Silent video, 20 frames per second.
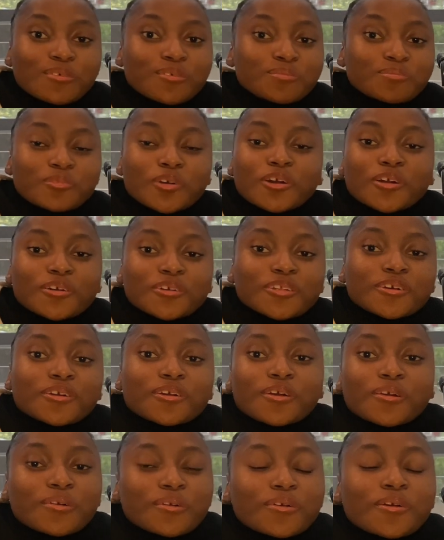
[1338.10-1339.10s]
not gonna
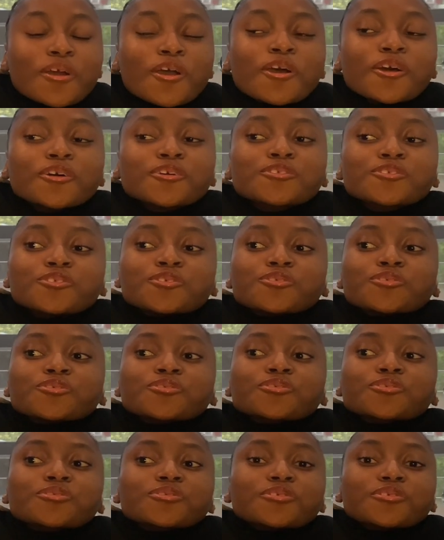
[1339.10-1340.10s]
go
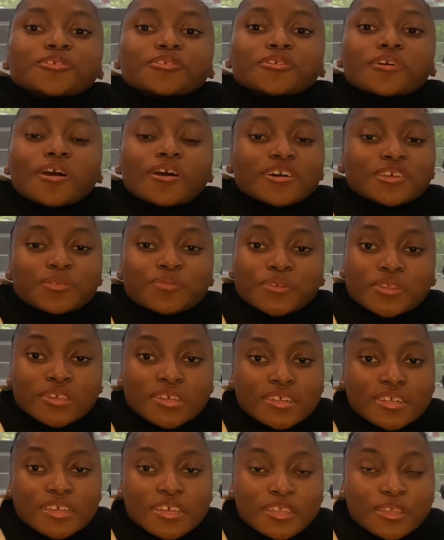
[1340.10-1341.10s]
to
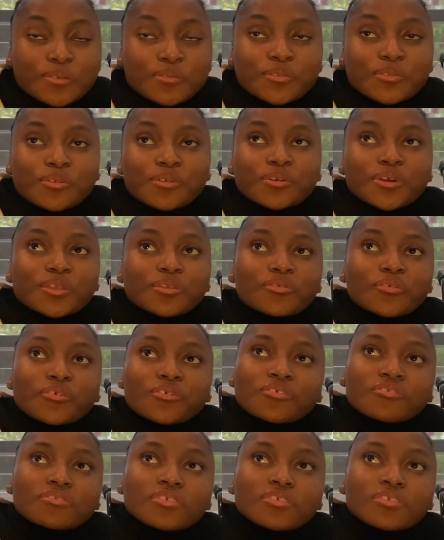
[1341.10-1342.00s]
hospital anymore and all of